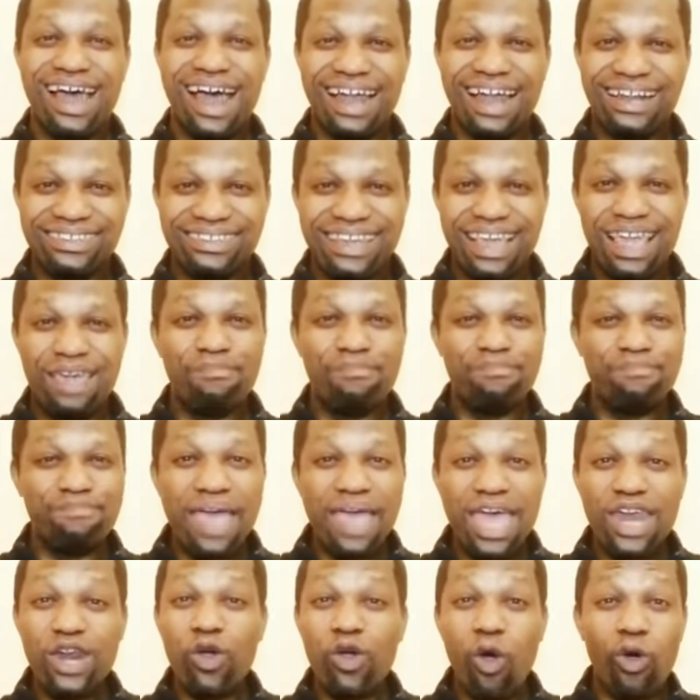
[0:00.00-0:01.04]
And then
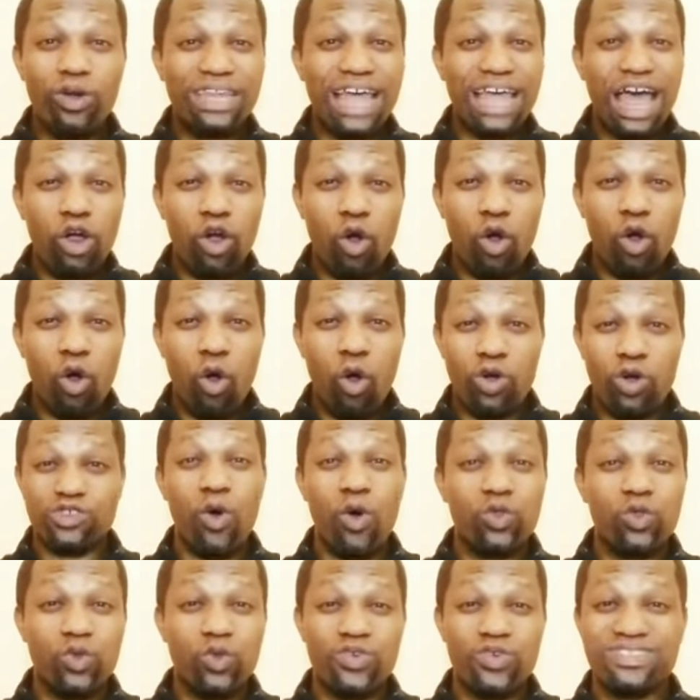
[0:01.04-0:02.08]
many other costs,
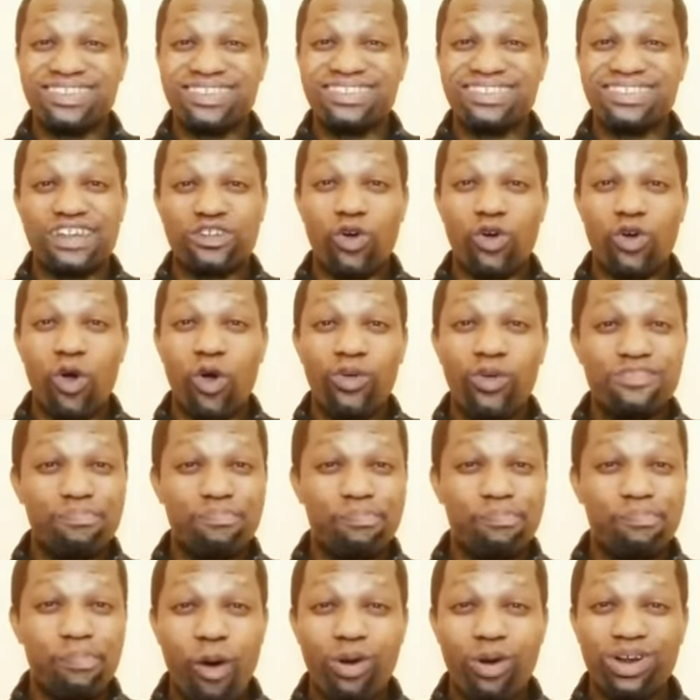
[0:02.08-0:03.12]
all those things that always
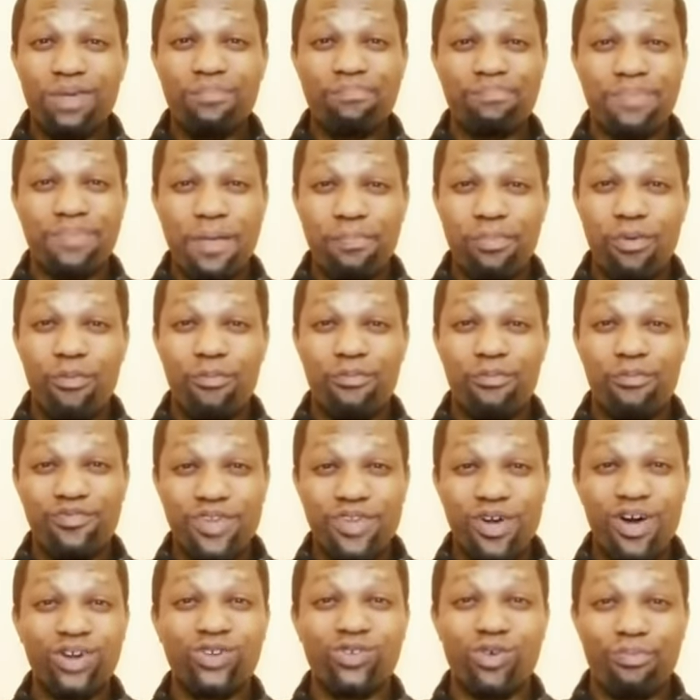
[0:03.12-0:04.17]
burden people, if
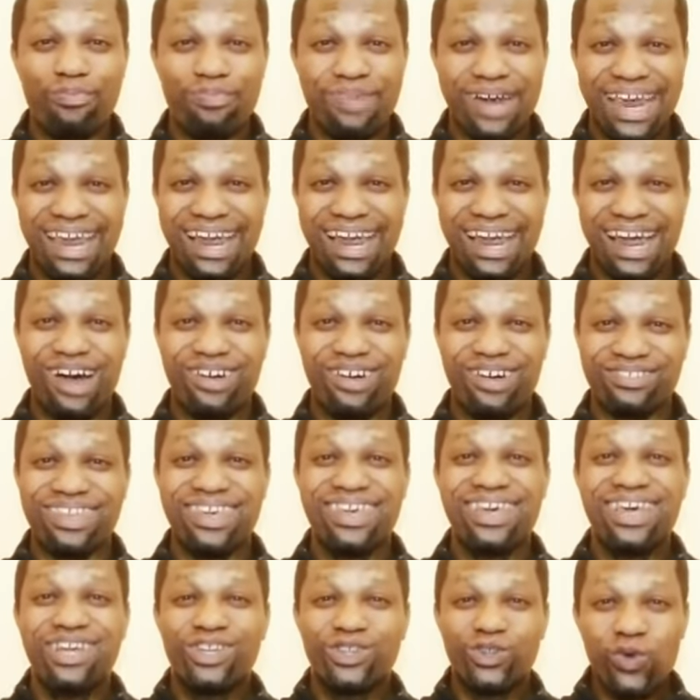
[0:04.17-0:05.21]
they want to buy a house,
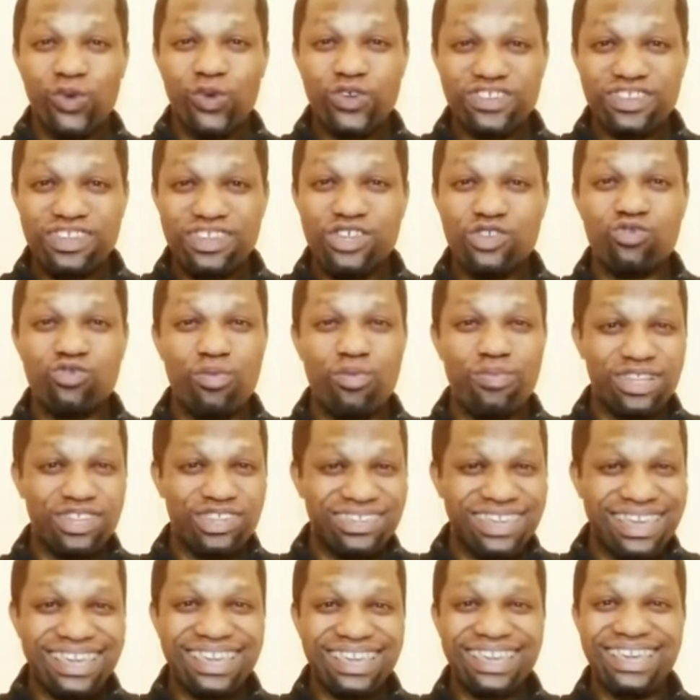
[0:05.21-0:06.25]
those things will be
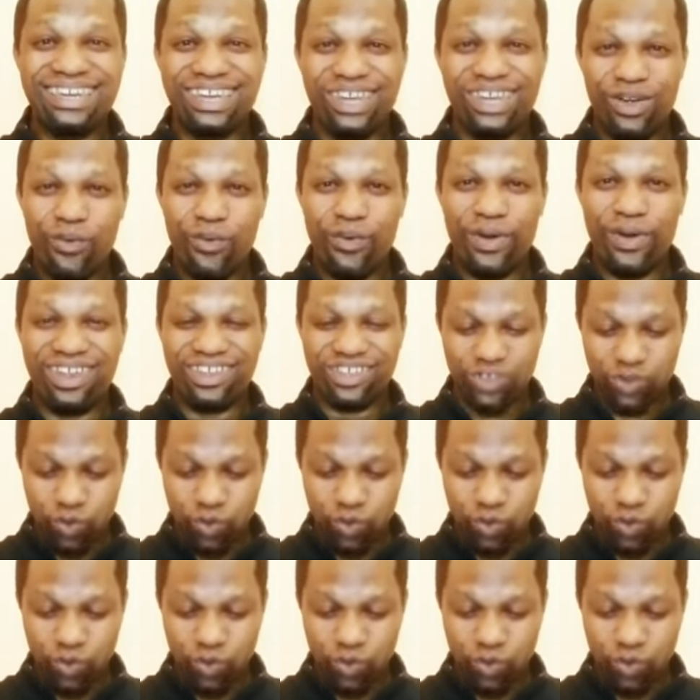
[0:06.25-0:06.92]
taken away.